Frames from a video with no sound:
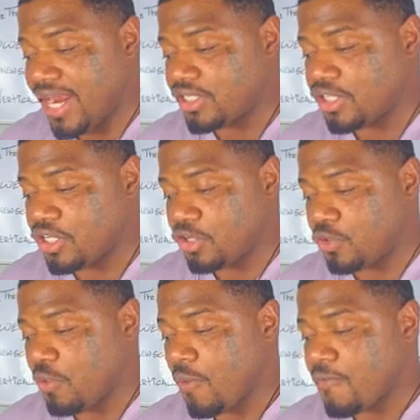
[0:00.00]
to
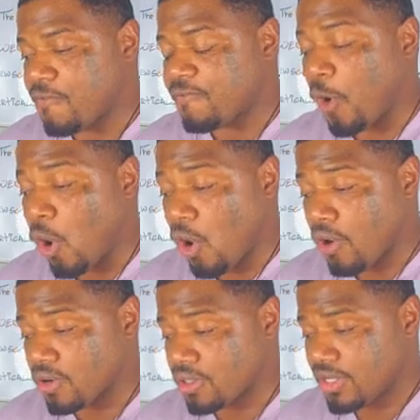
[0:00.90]
you
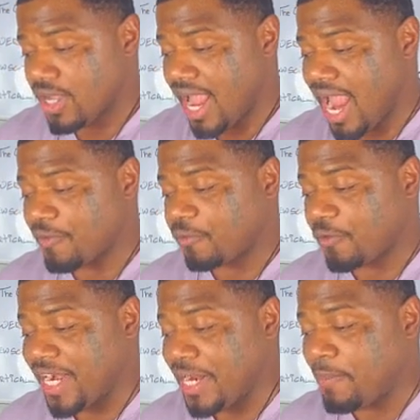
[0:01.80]
full and
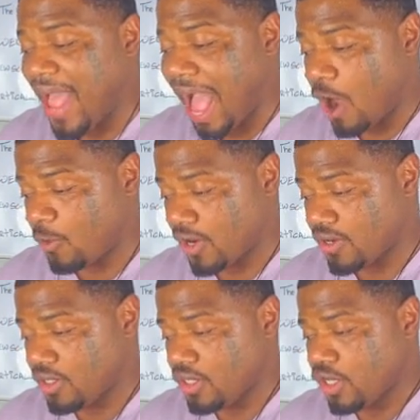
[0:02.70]
free
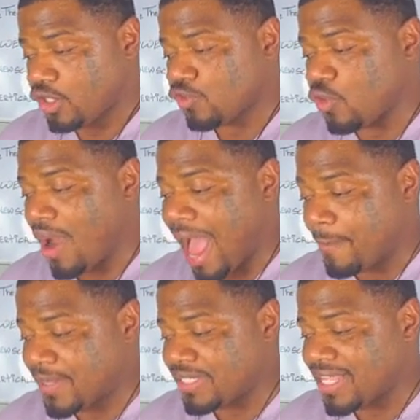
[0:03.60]
power through
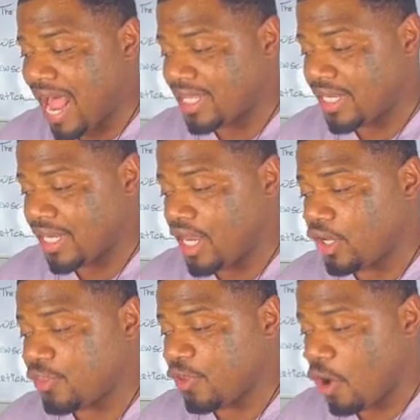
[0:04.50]
apostolic
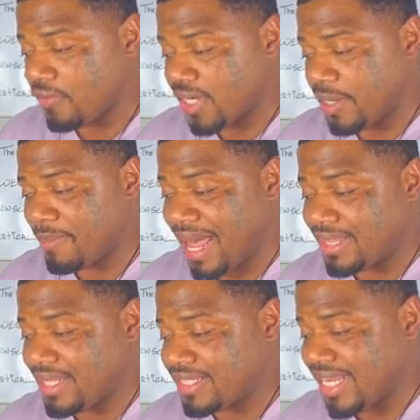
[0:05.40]
authority by
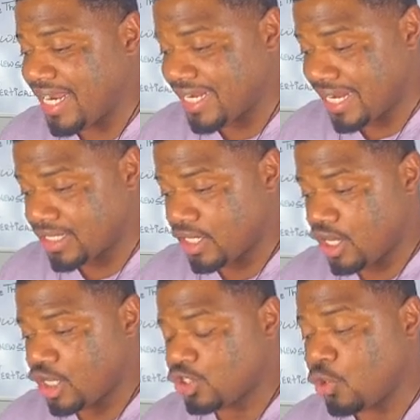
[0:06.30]
this edict
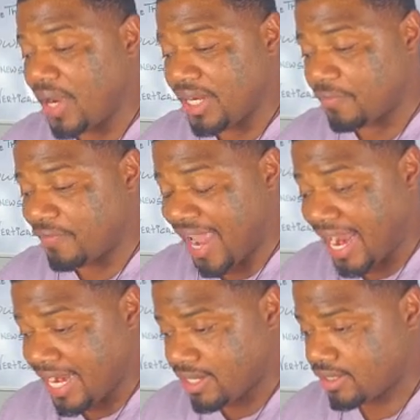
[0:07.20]
to
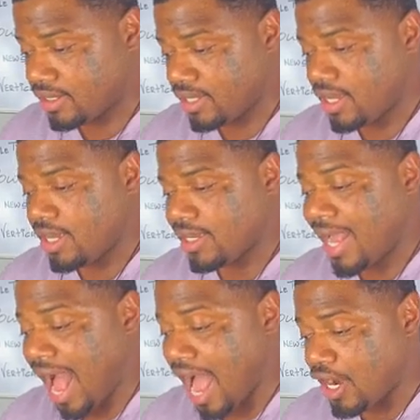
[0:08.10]
invade,
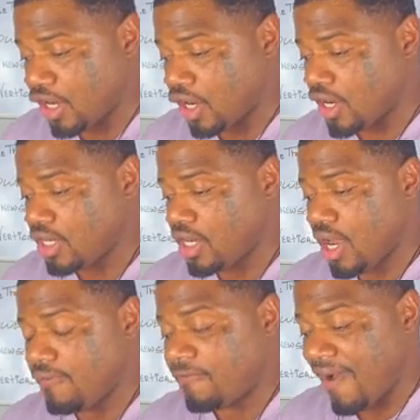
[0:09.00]
conquer,
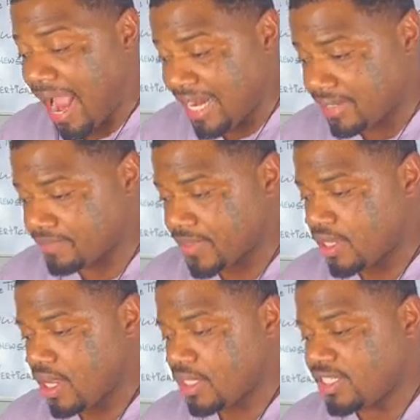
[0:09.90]
fight,
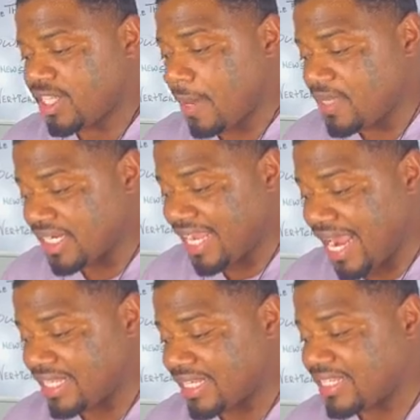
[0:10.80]

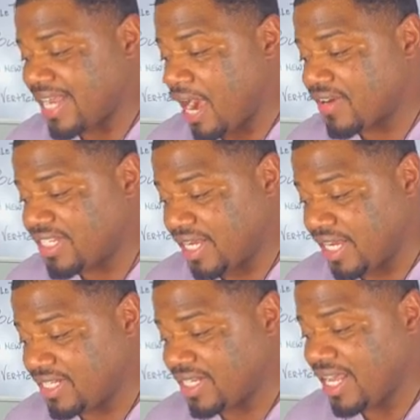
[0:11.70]
subjugate the
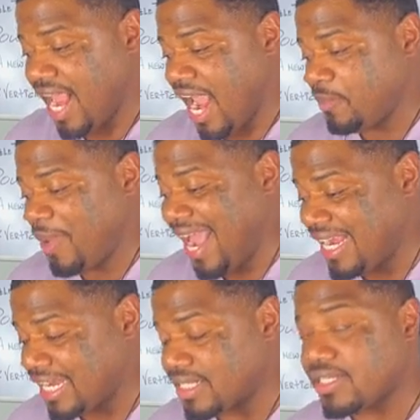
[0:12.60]
Saracens and
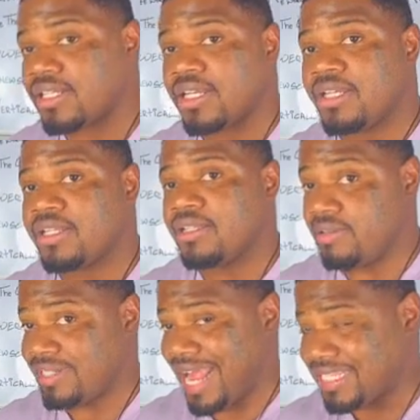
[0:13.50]
pagans.
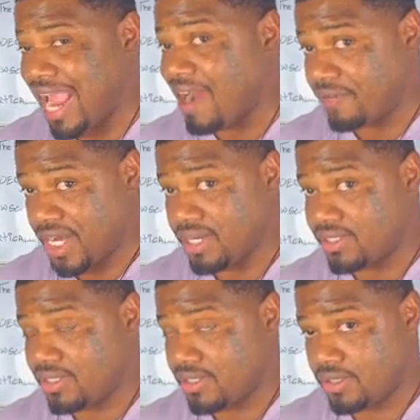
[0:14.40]
That's
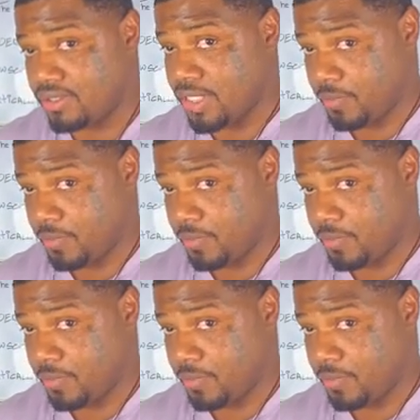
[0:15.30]
Africans. Let's